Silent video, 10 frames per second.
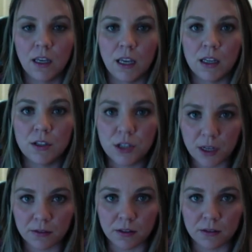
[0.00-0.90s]
In
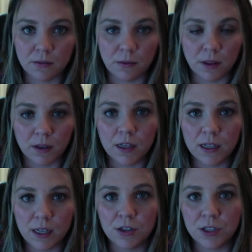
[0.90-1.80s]
general, when we look at
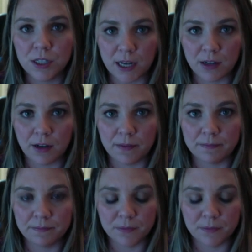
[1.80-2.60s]
an energy diagram,